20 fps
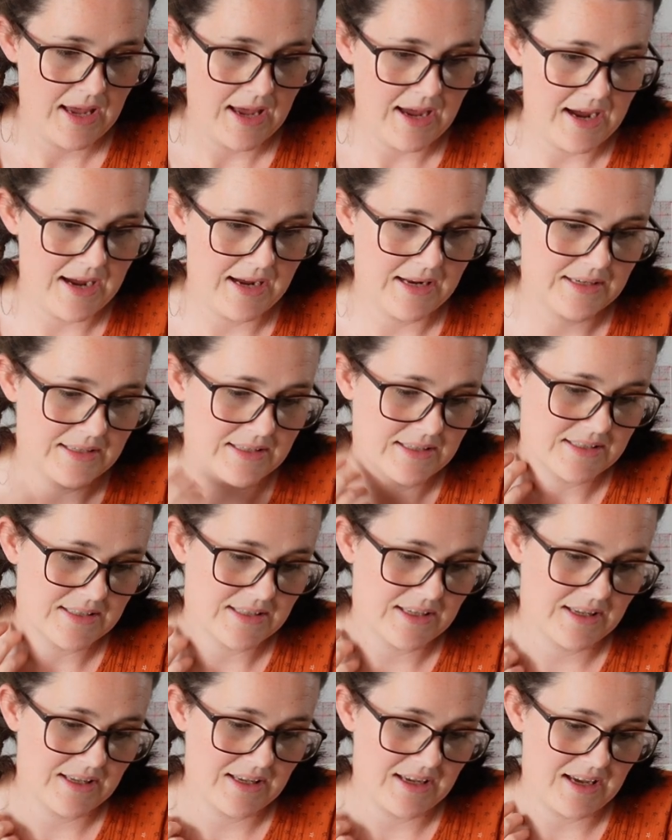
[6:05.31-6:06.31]
And
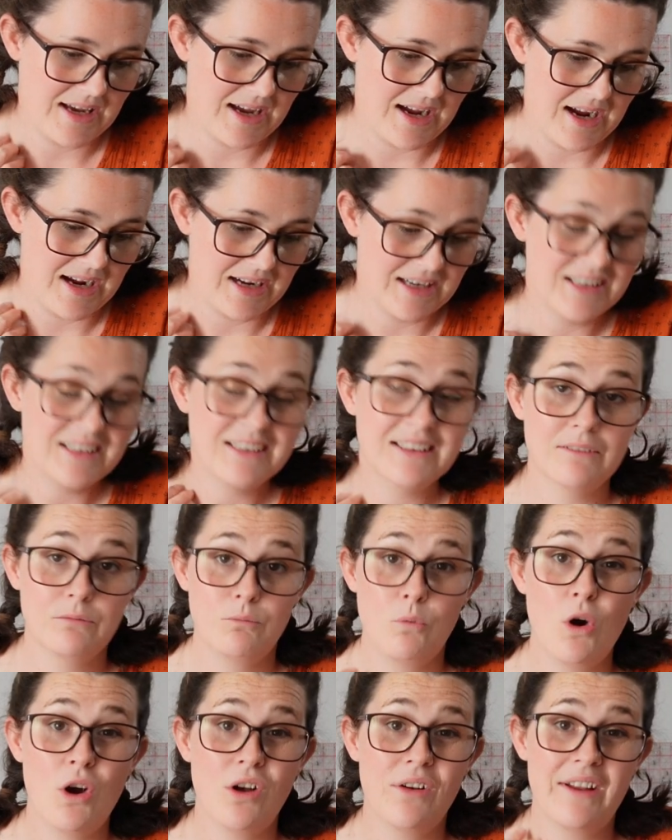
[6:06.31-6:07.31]
I
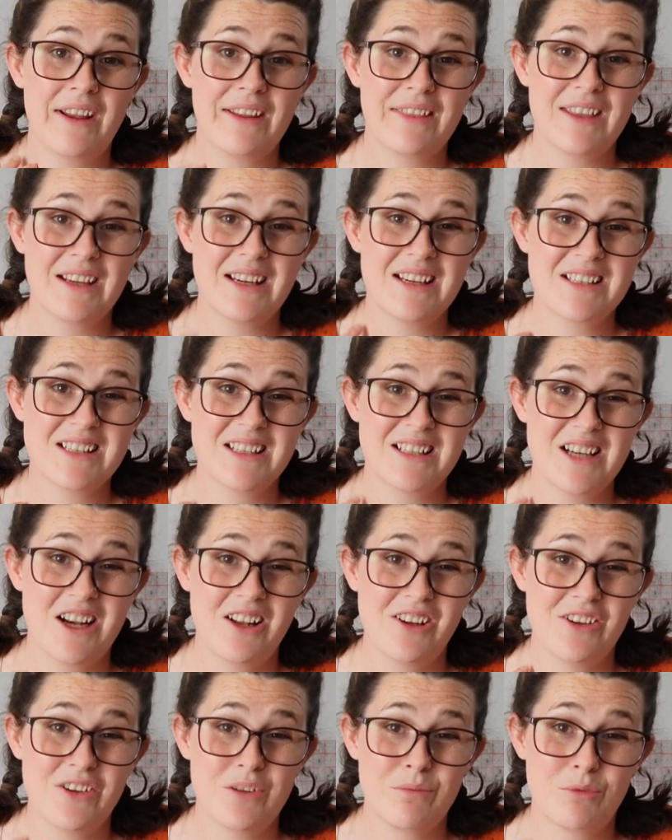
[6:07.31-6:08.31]
think it's the
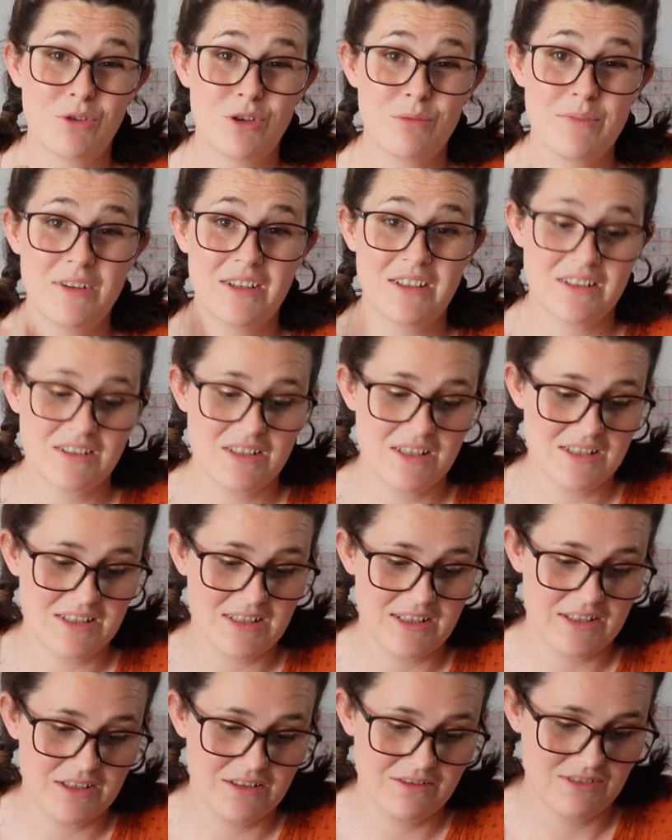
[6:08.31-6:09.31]
colour that brought me in because it's
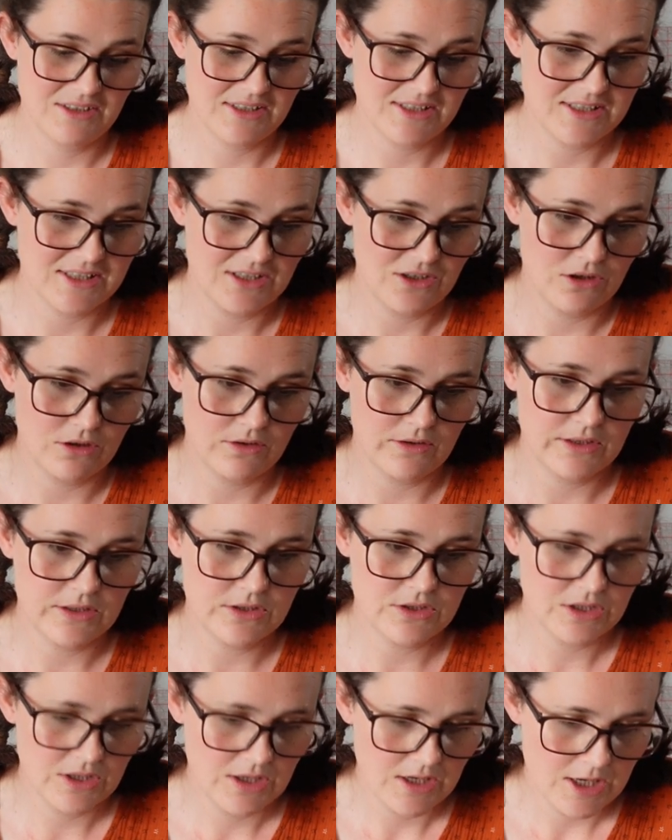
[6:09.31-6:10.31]
like a rusty
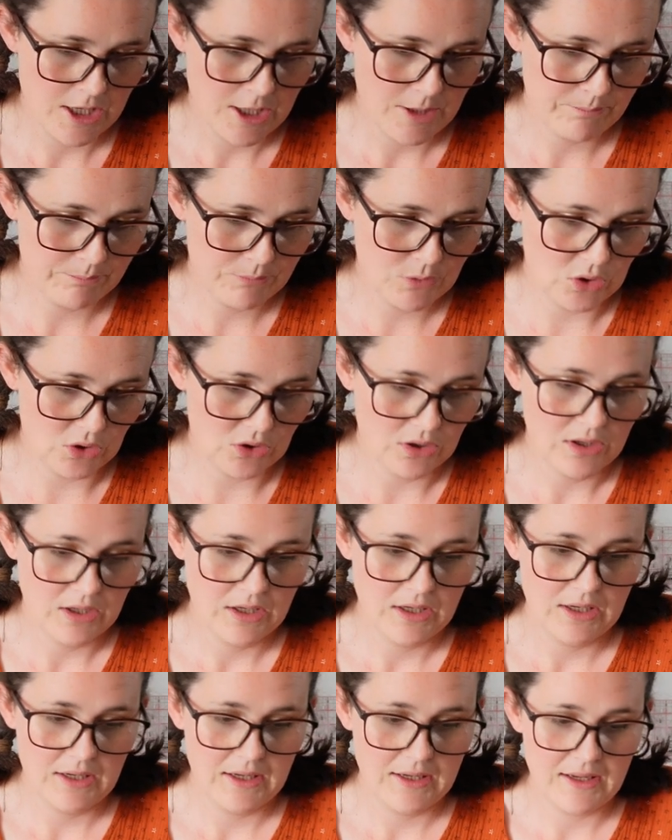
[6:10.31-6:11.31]
orange. But
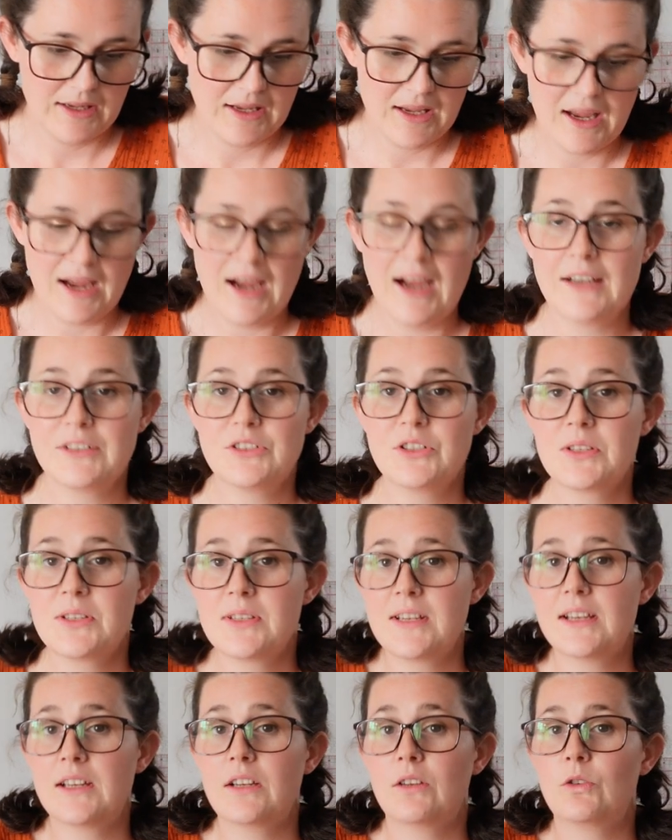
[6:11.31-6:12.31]
I just
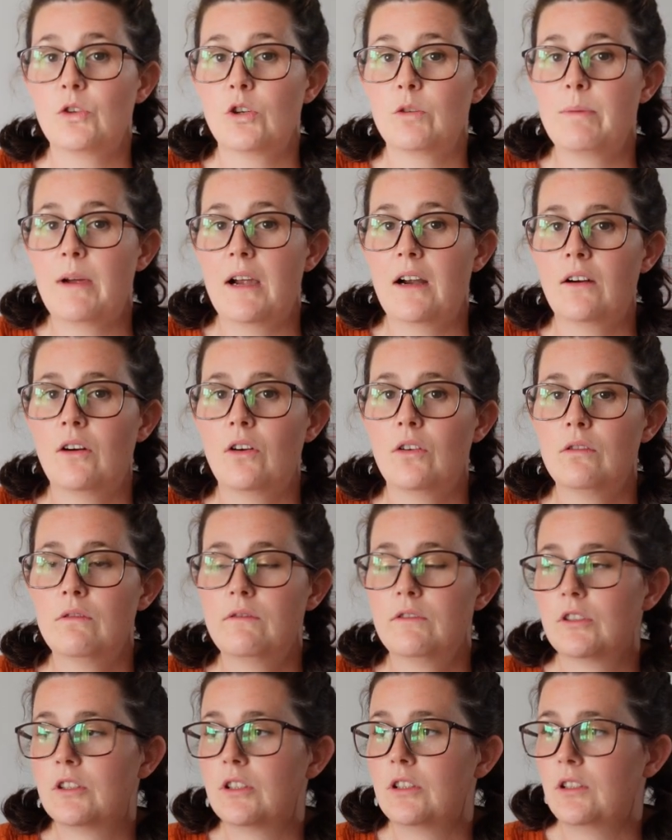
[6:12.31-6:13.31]
think a good pair of
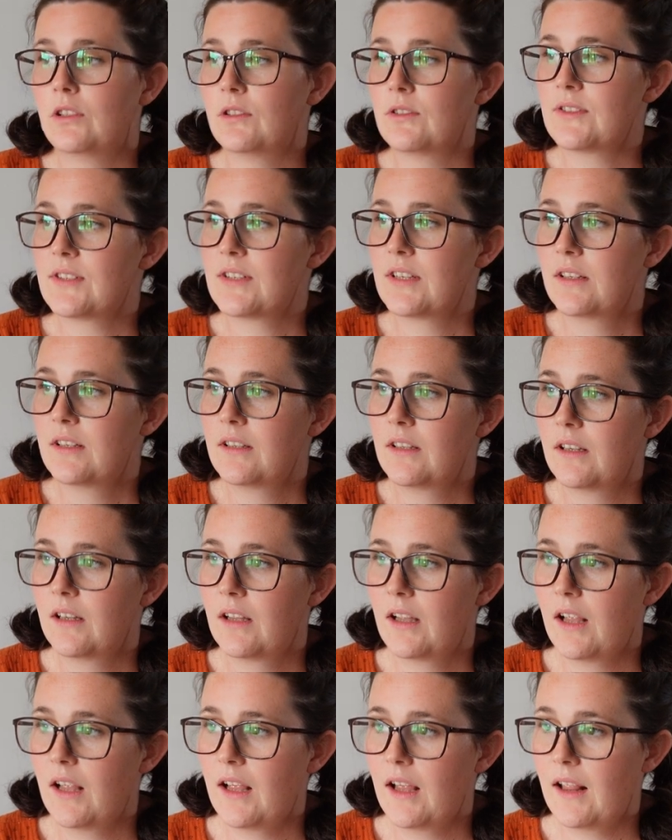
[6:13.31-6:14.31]
overalls,
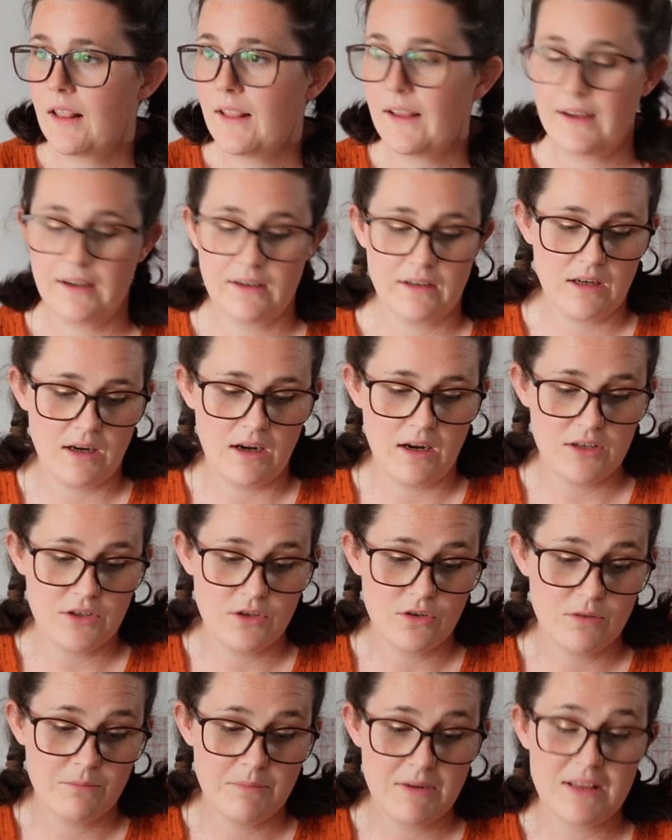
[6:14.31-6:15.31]
like
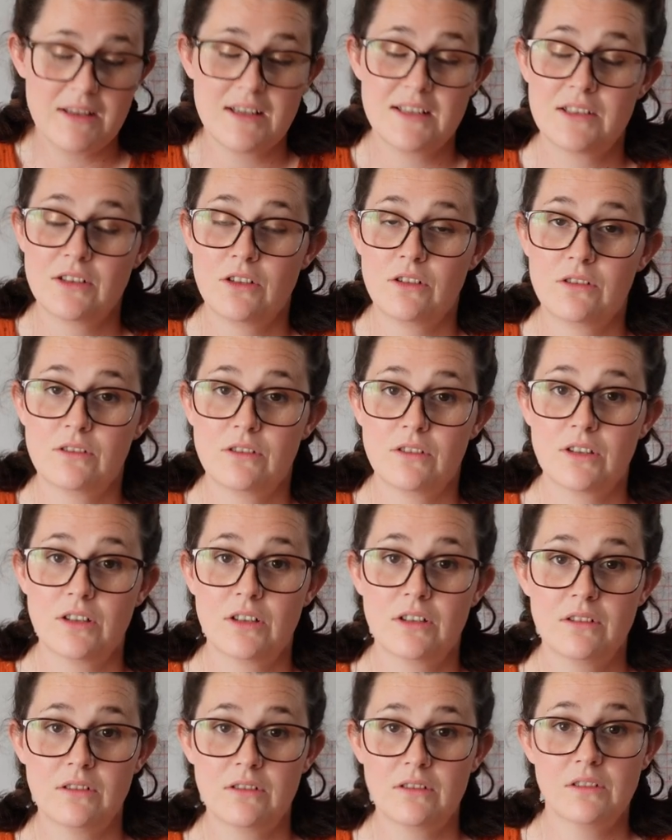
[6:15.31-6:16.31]
you can make these long
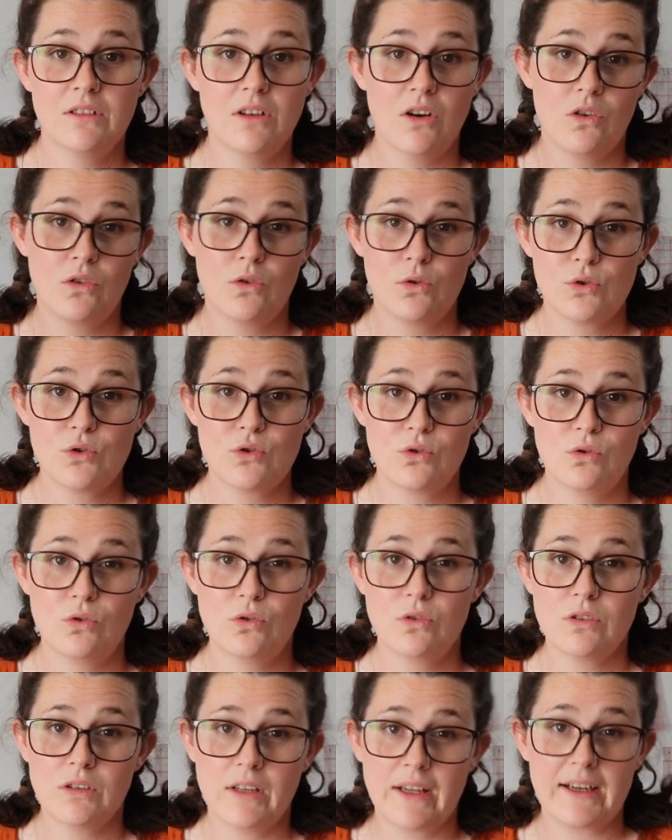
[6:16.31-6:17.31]
or
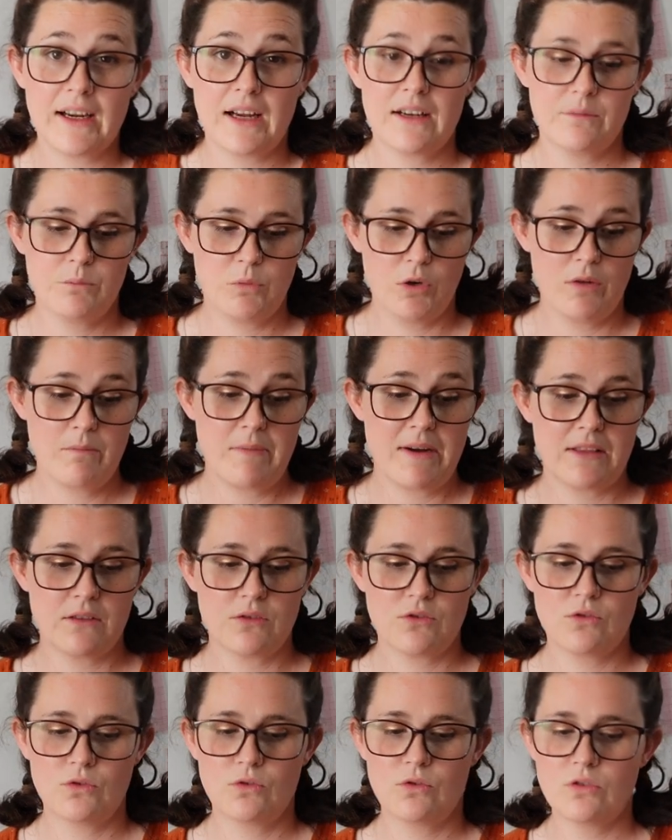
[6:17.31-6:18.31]
short, like I could probably make the
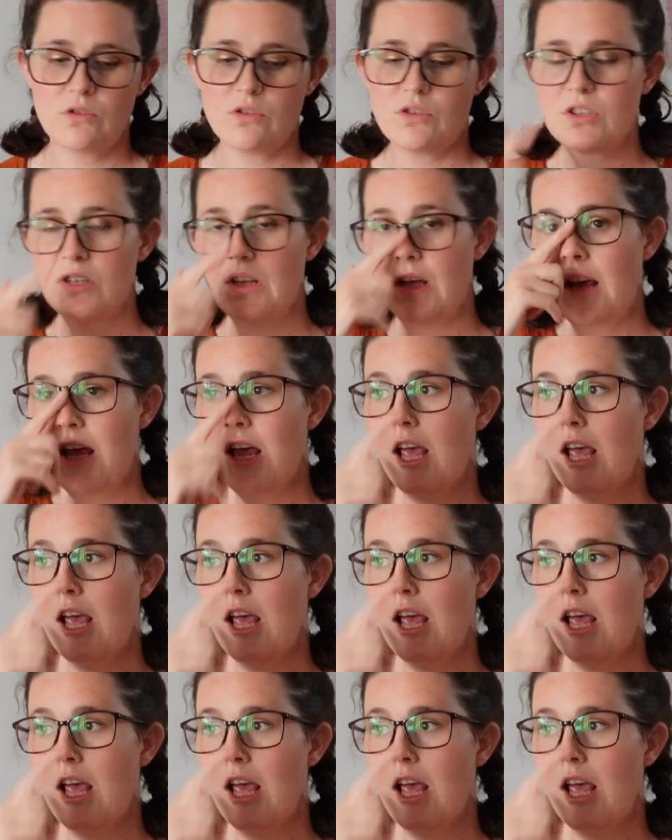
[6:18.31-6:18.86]
shorts.